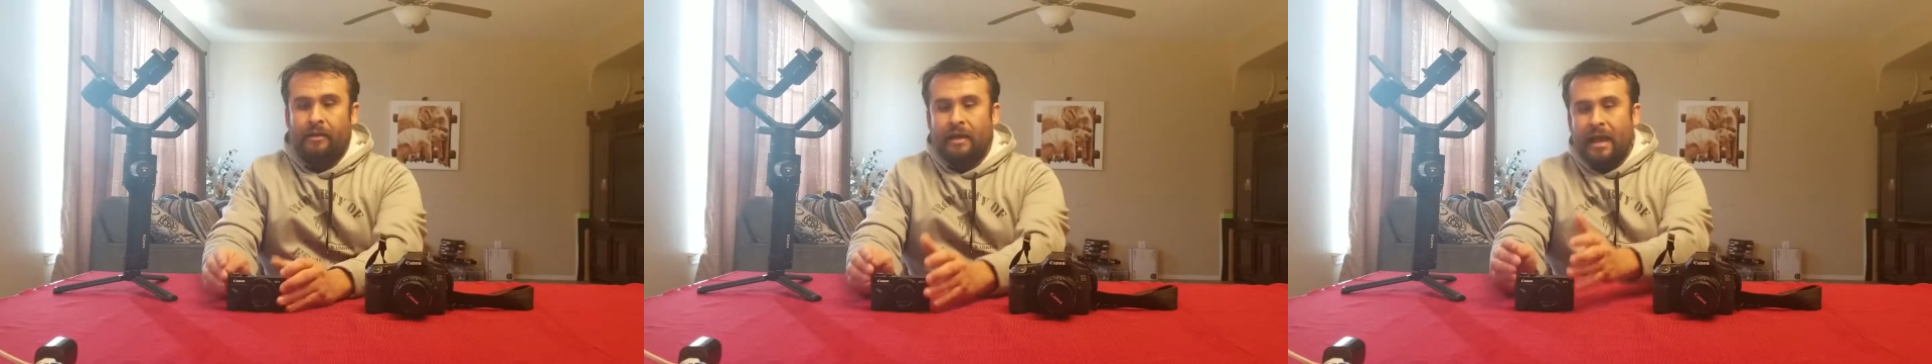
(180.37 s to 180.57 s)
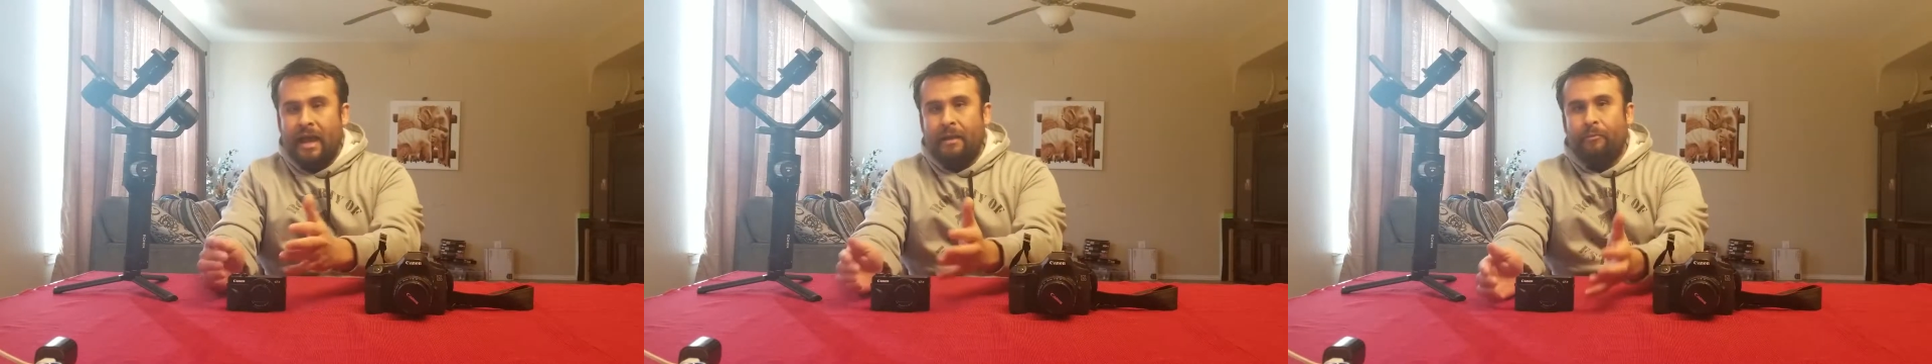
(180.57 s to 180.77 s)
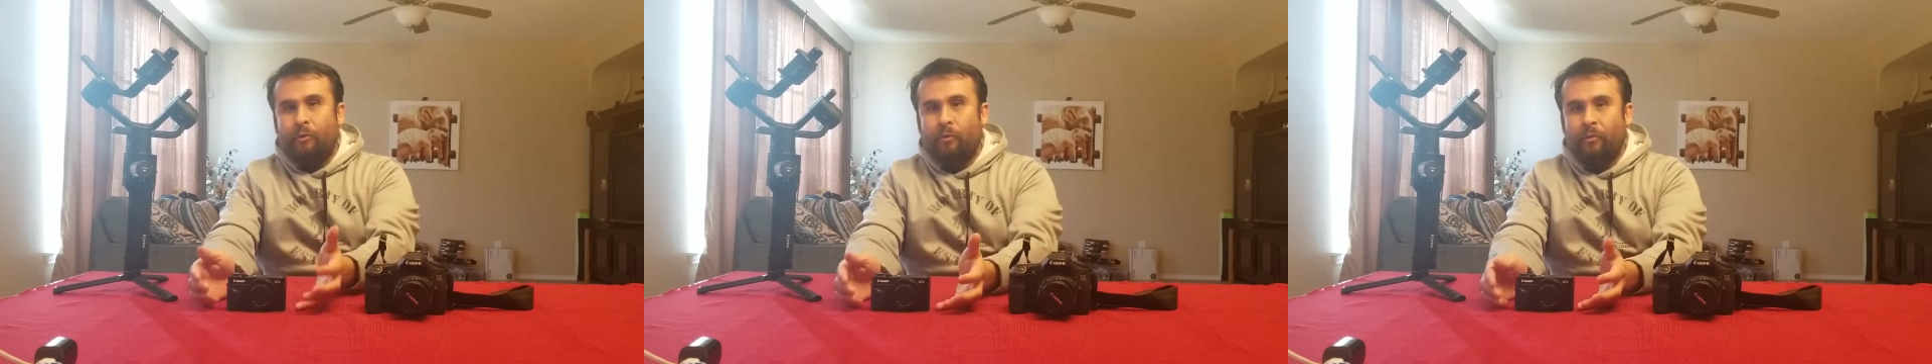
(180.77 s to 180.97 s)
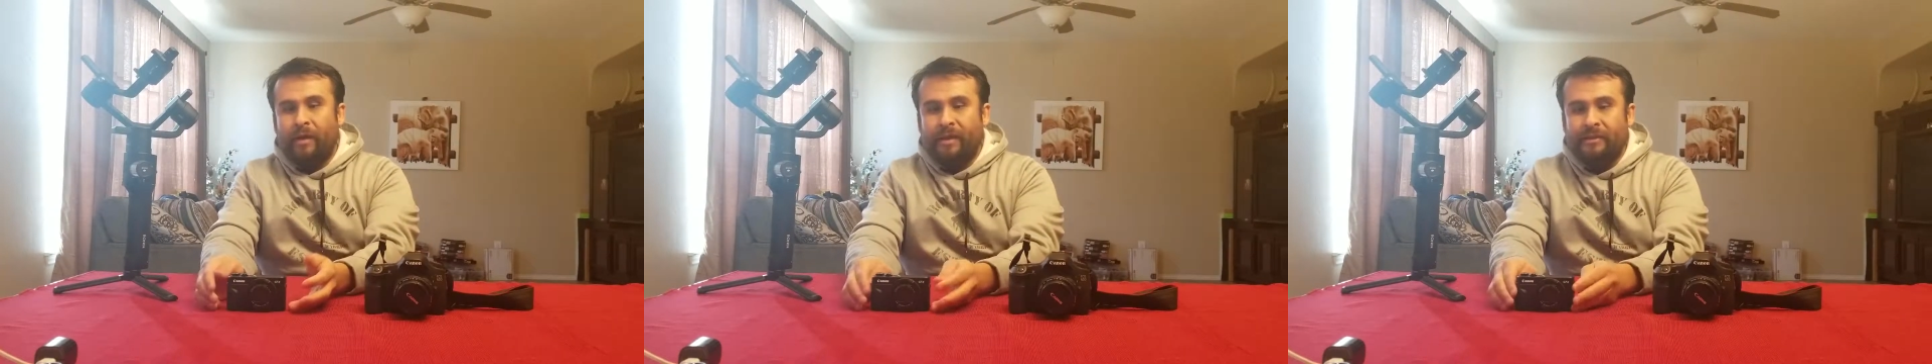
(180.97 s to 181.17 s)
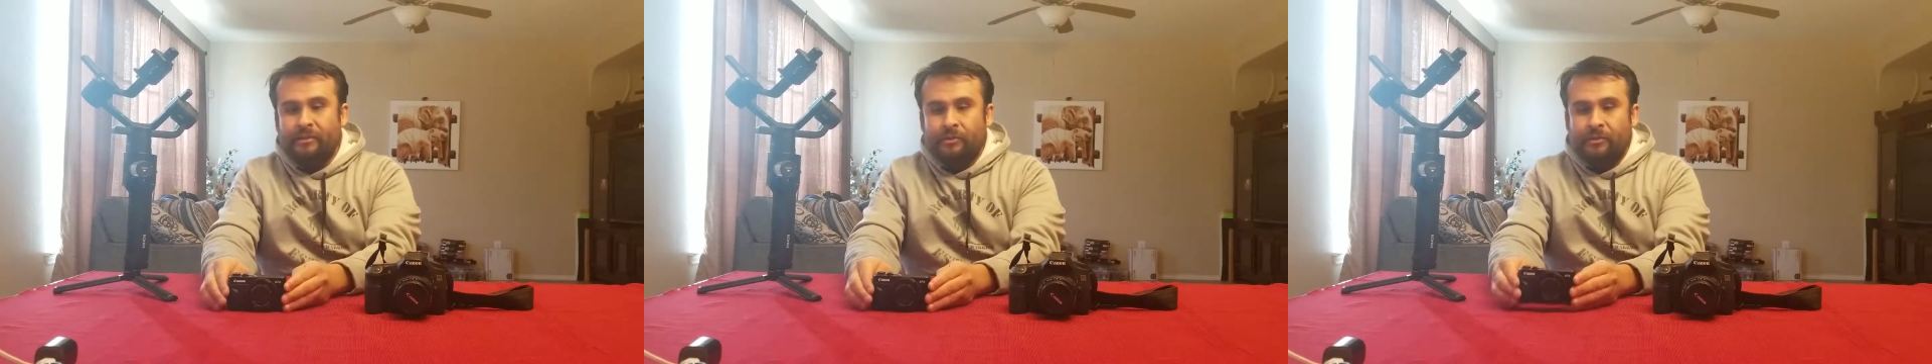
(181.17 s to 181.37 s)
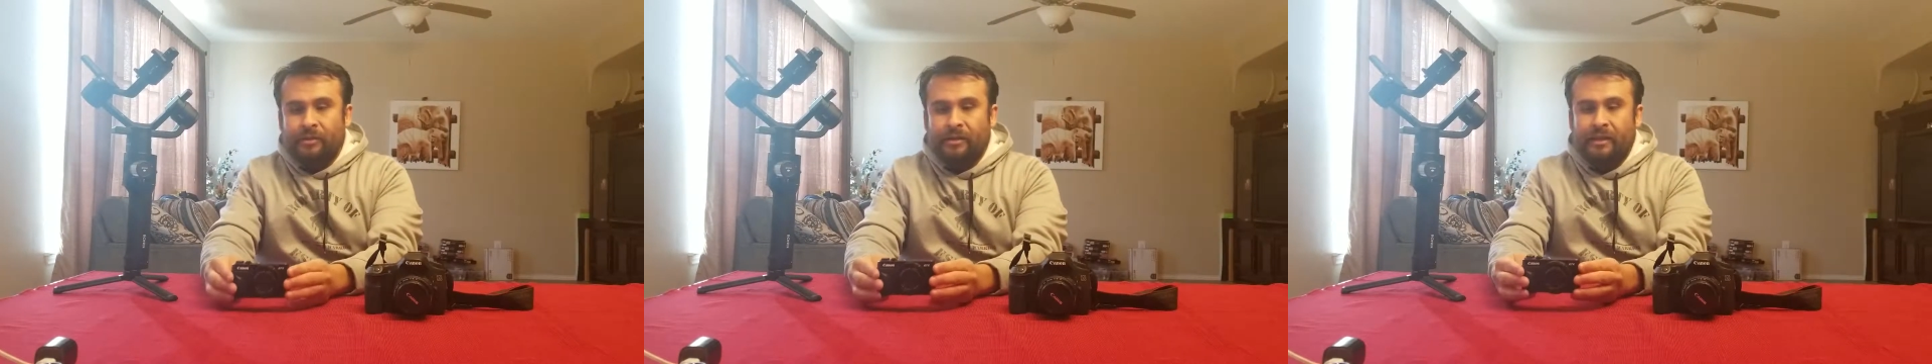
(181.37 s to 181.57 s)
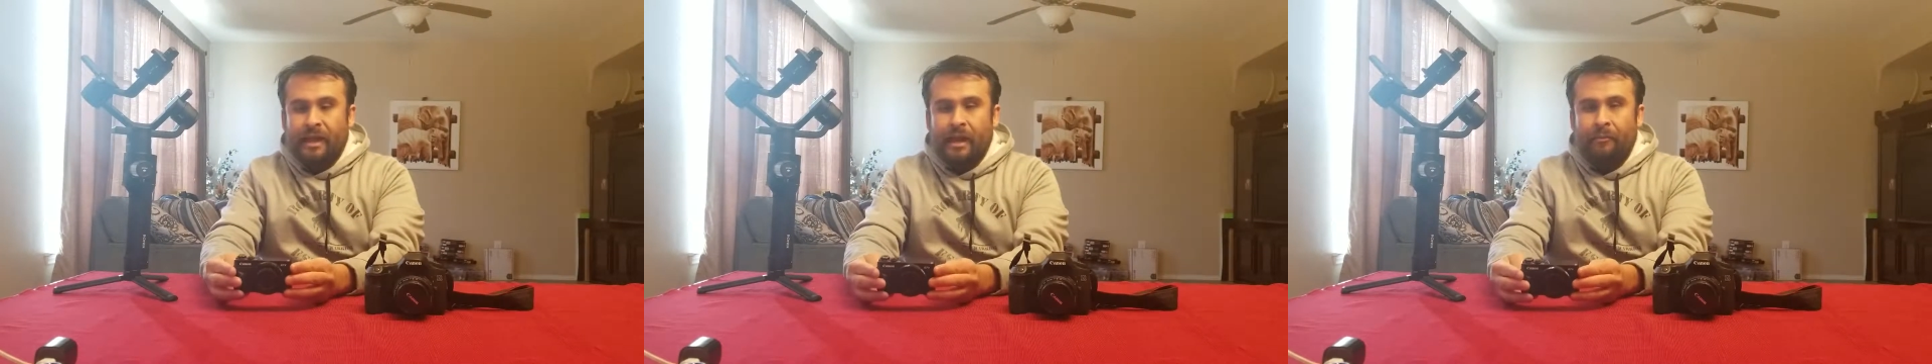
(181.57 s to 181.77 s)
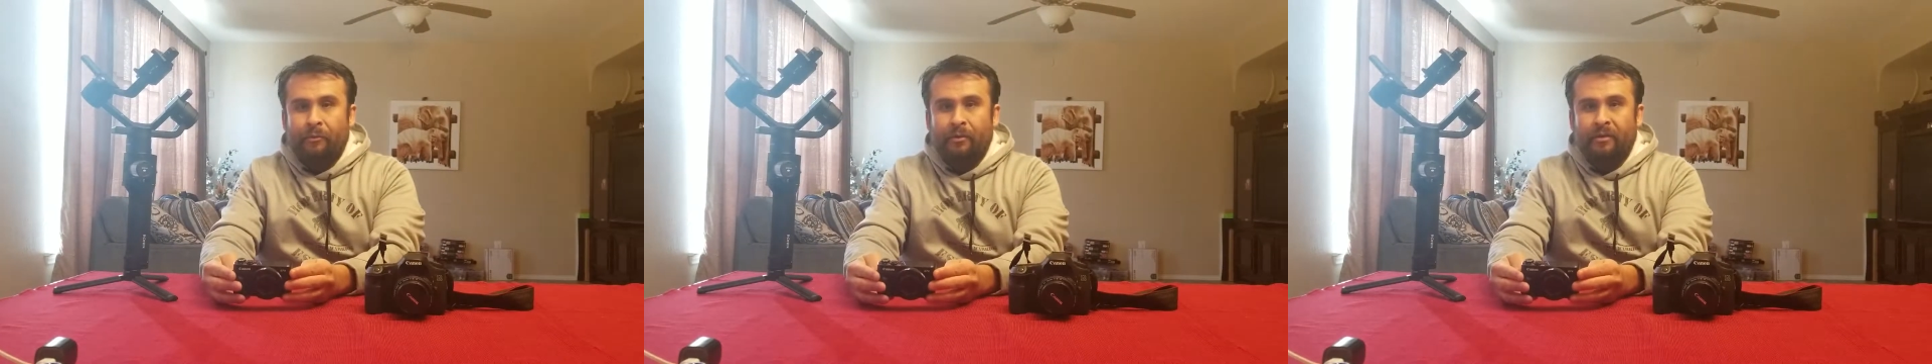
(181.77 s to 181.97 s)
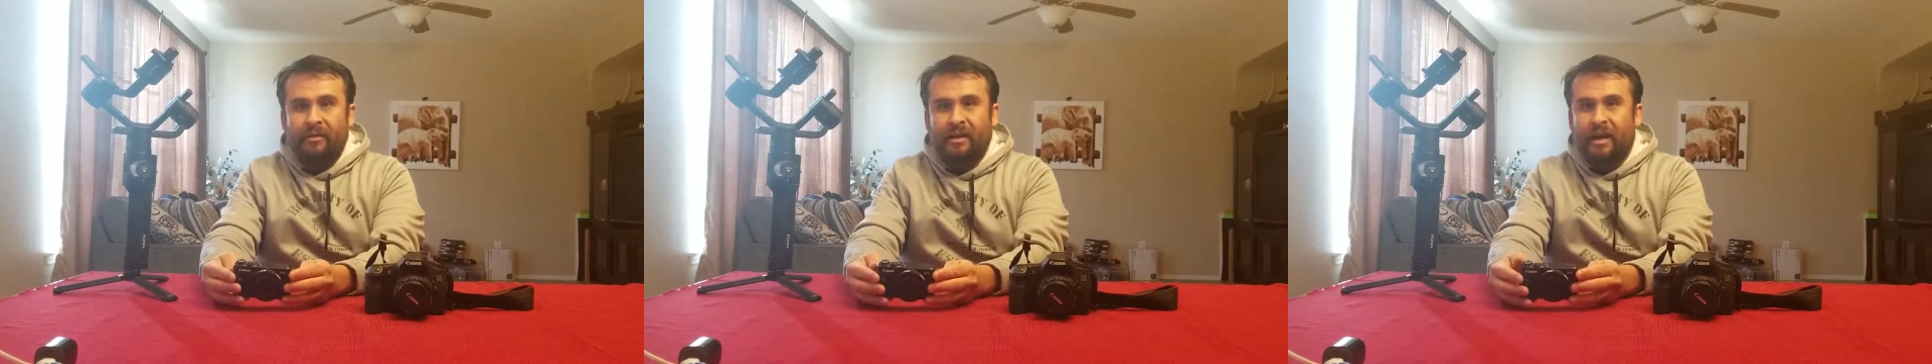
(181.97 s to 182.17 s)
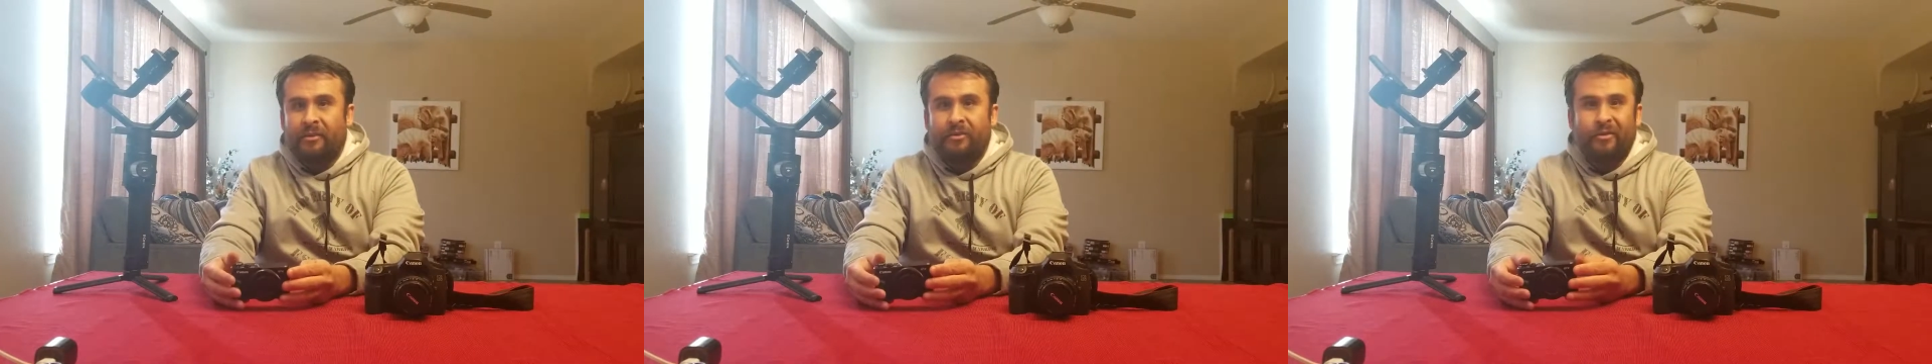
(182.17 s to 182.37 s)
add more weight to the camera. I don't know